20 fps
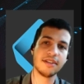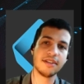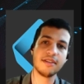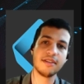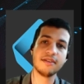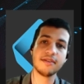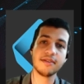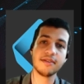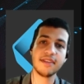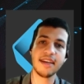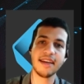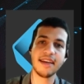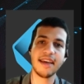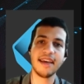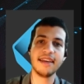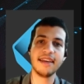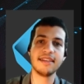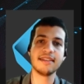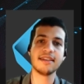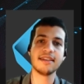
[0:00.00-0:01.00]
during the
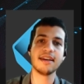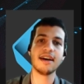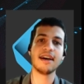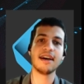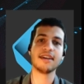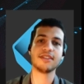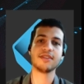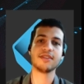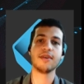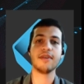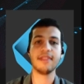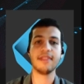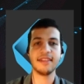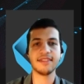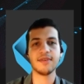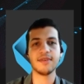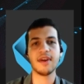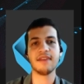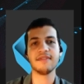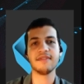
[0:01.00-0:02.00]
gait are shown in
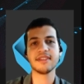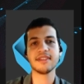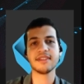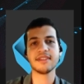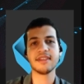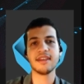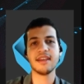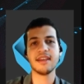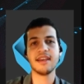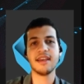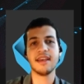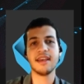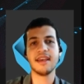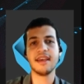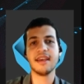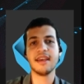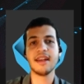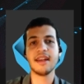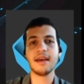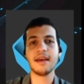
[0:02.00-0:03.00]
these graphics,
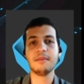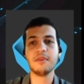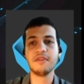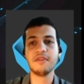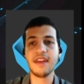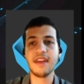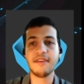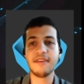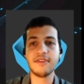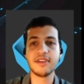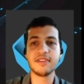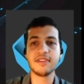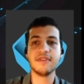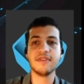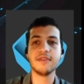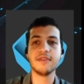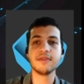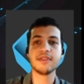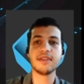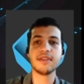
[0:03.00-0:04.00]
and a moving average
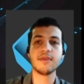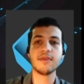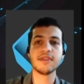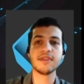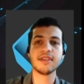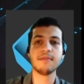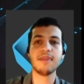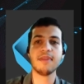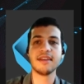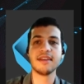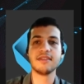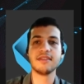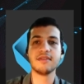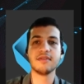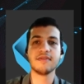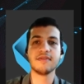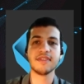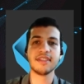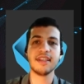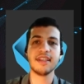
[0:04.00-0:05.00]
filter was applied
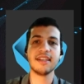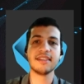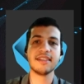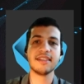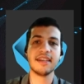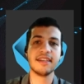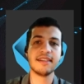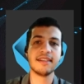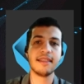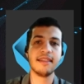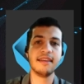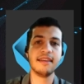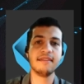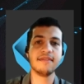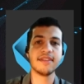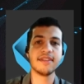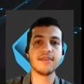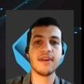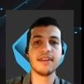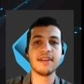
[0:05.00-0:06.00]
to facilitate the
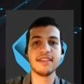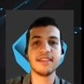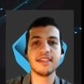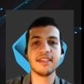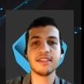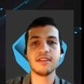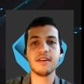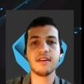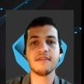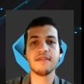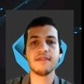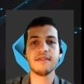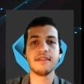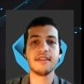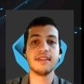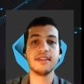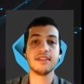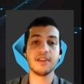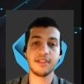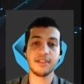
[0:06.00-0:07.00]
visualization of
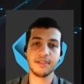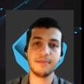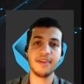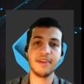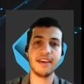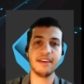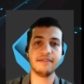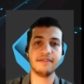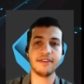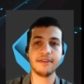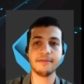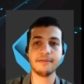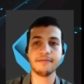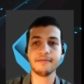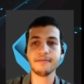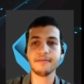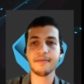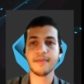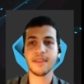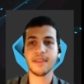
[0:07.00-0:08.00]
the joint's behavior.
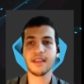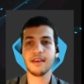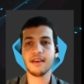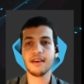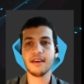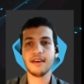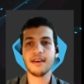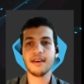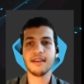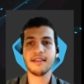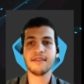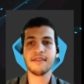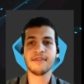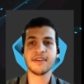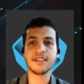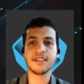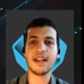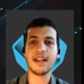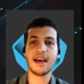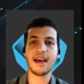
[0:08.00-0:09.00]
The
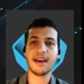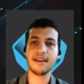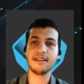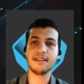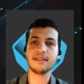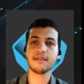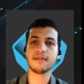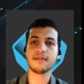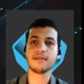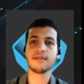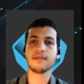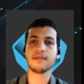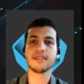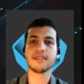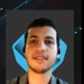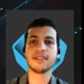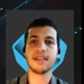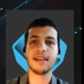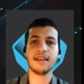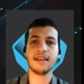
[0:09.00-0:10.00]
first line
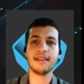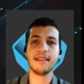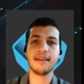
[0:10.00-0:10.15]
contained